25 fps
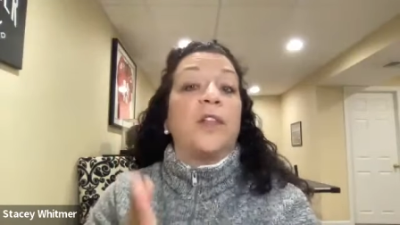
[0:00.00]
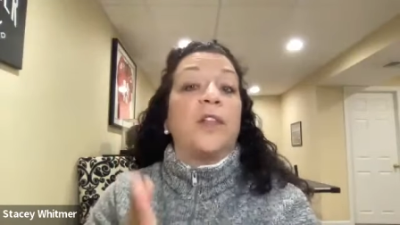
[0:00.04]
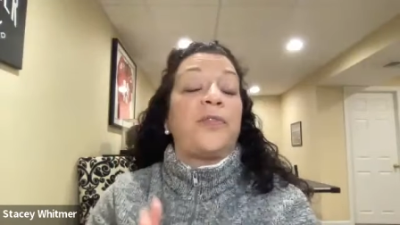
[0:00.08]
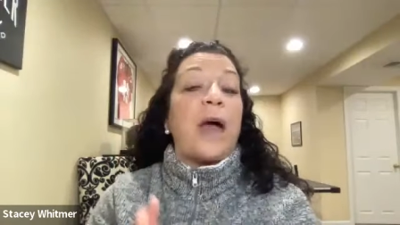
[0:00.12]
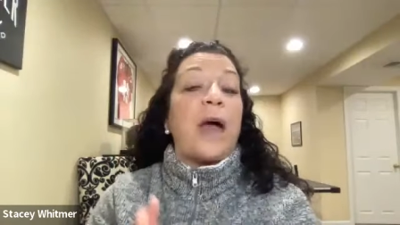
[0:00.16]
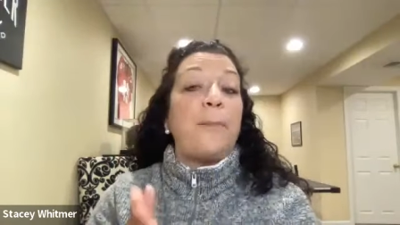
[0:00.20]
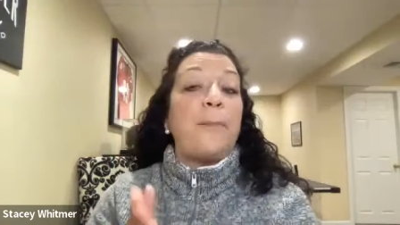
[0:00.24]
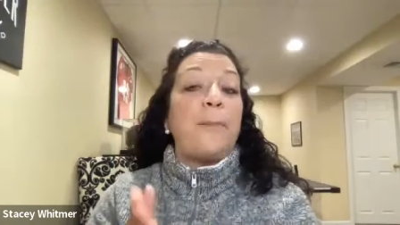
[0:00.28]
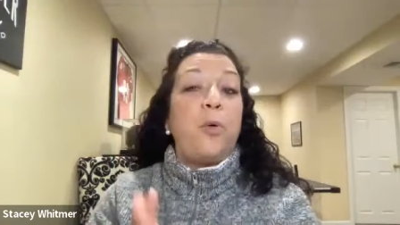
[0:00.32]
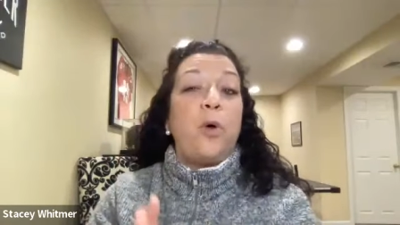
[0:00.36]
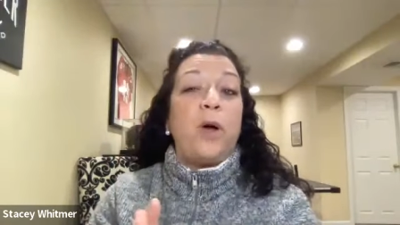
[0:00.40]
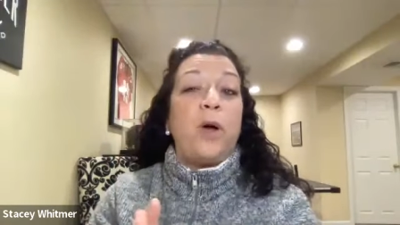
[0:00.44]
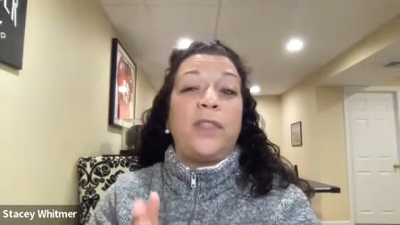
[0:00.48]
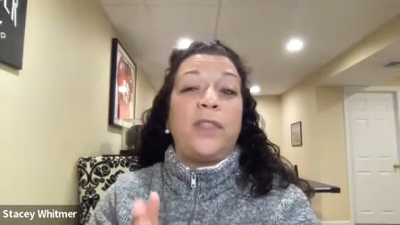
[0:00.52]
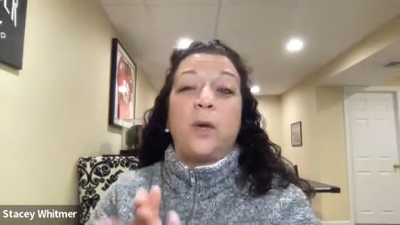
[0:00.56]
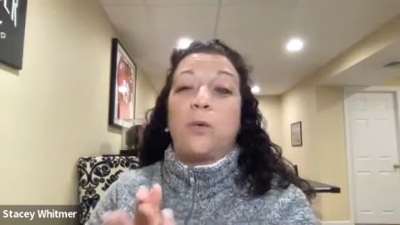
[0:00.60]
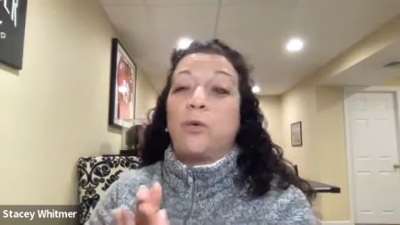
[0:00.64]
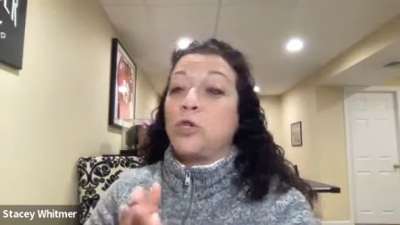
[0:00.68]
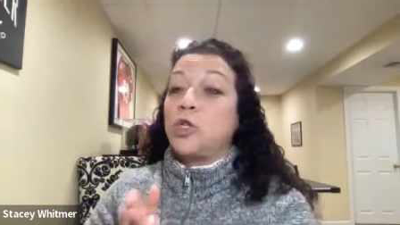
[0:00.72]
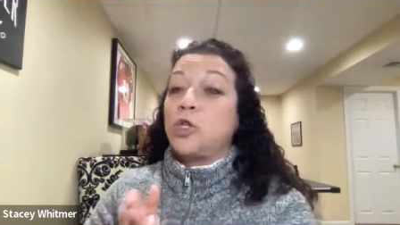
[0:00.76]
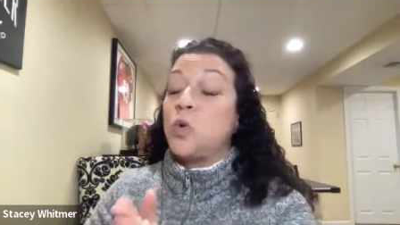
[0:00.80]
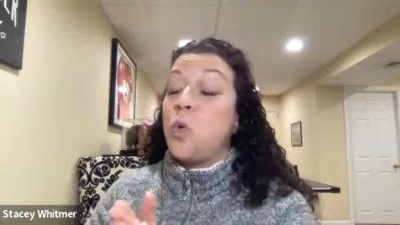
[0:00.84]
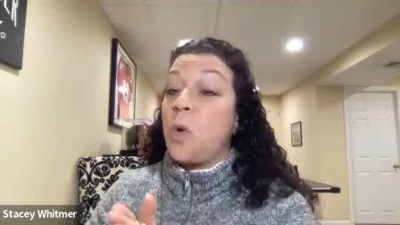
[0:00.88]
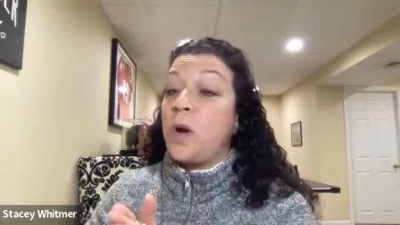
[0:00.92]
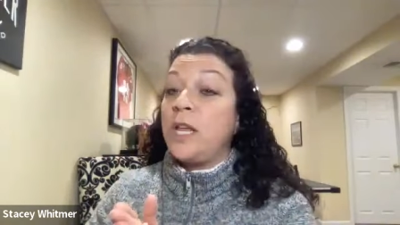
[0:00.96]
At that point, there
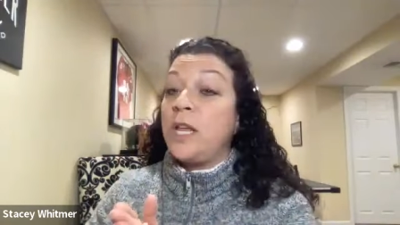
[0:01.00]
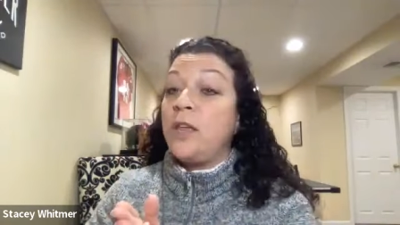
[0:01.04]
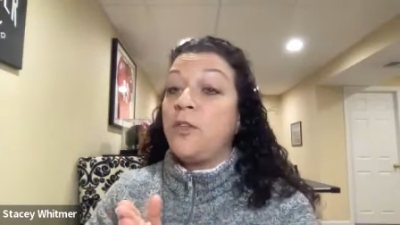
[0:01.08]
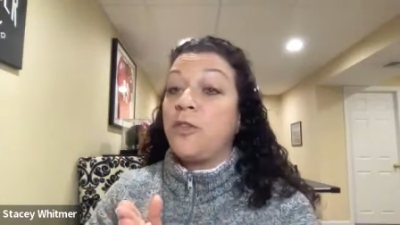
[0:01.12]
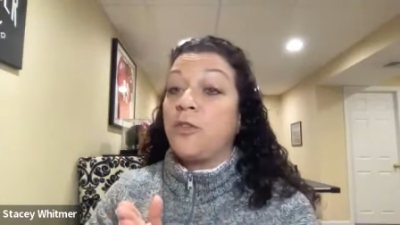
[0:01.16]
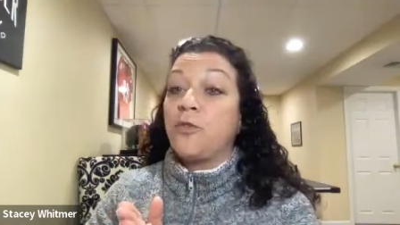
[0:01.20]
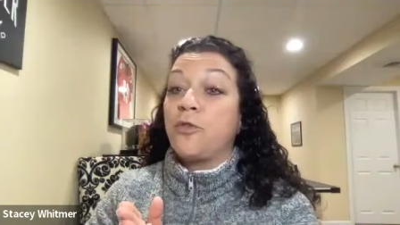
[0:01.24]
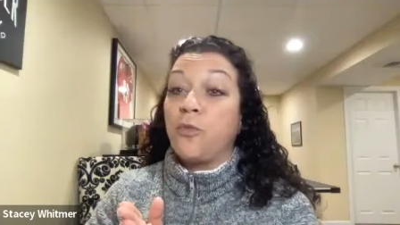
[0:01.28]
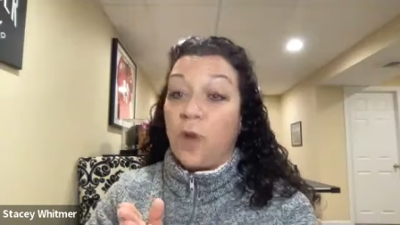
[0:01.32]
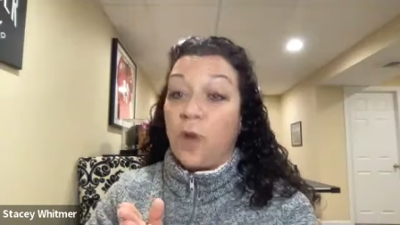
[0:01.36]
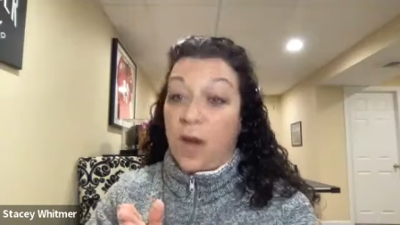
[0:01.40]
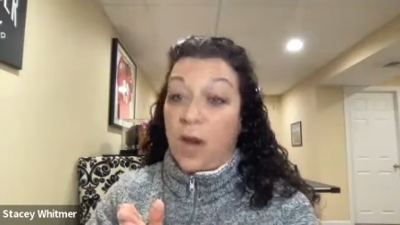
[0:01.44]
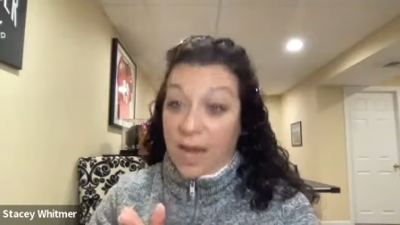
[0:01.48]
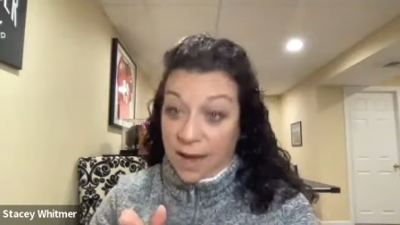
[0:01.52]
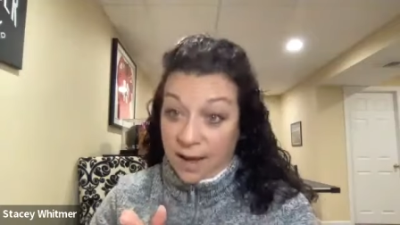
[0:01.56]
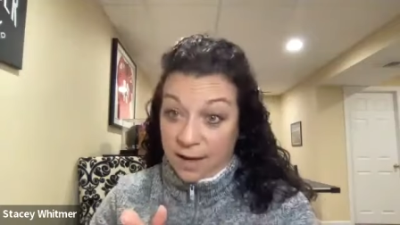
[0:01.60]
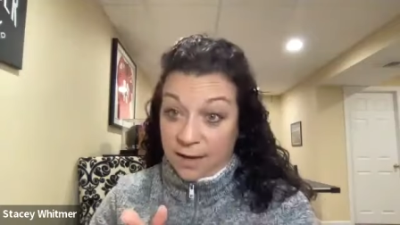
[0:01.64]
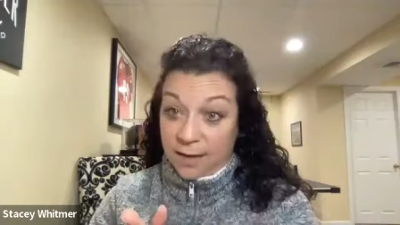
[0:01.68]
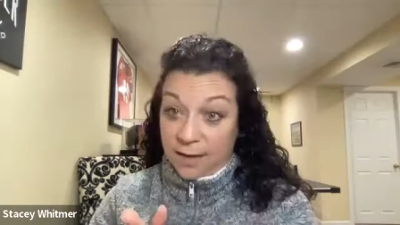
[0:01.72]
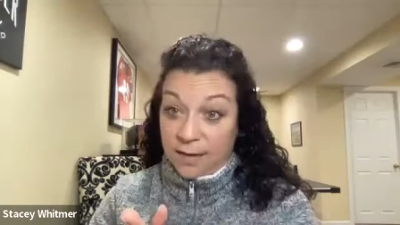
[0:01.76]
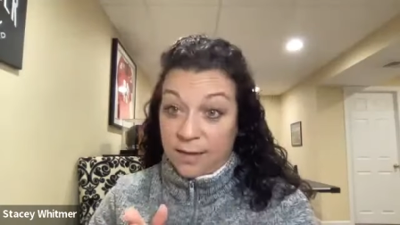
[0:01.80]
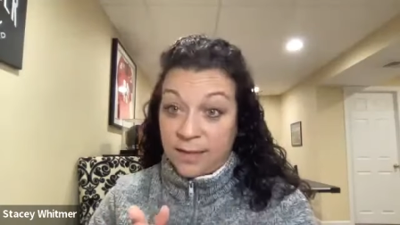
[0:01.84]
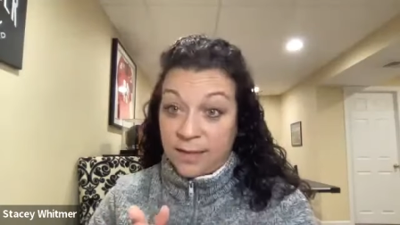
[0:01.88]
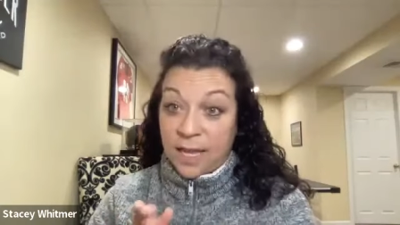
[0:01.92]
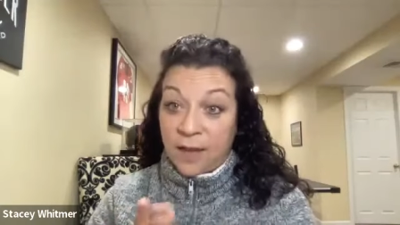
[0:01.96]
were 23
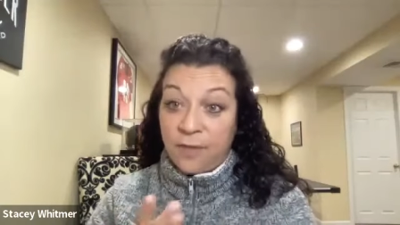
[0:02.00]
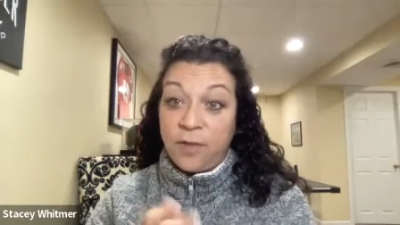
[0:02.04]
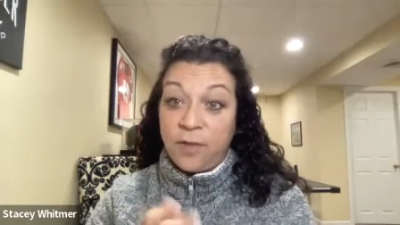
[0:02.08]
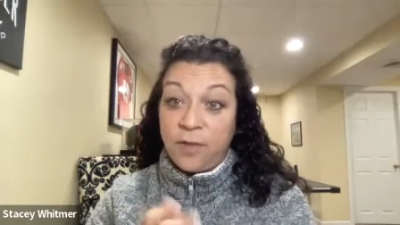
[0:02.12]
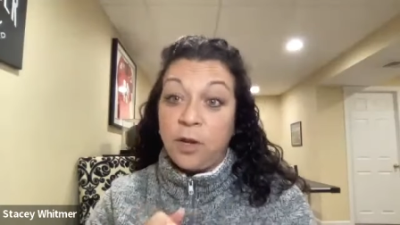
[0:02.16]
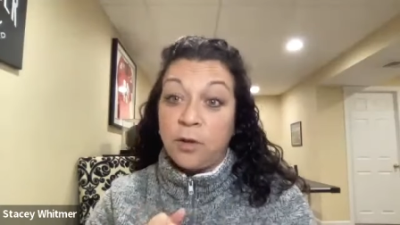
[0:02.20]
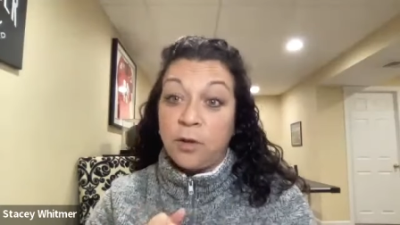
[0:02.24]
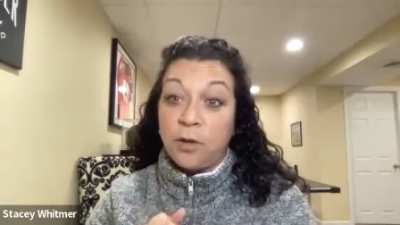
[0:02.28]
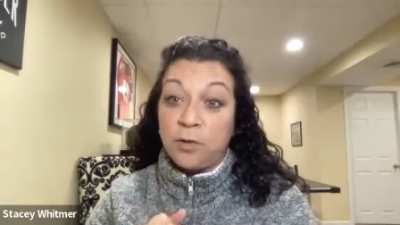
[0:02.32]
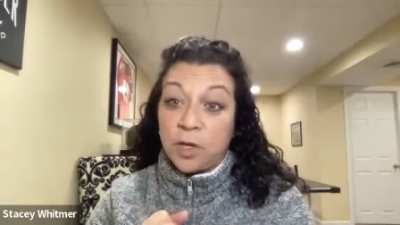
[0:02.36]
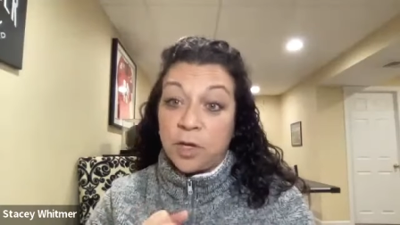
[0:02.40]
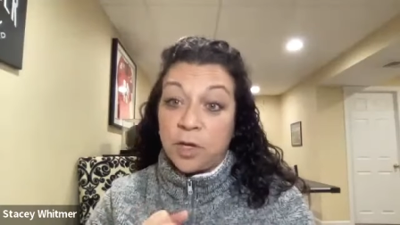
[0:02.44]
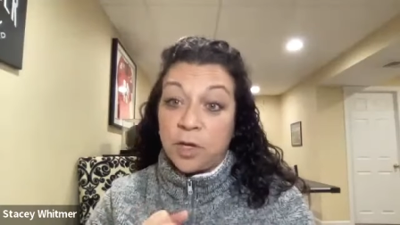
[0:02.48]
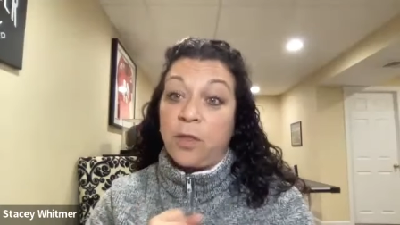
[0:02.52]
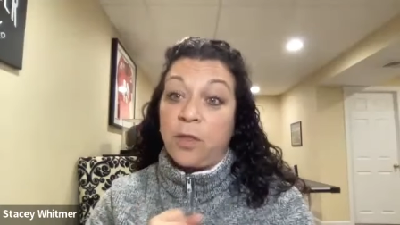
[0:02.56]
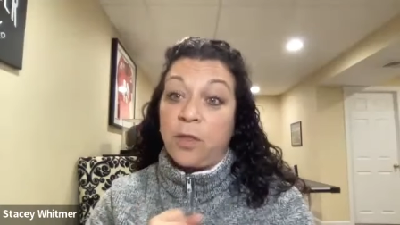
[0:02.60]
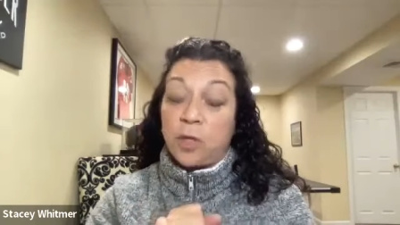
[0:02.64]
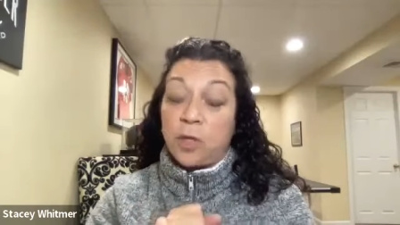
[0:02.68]
seven years ago,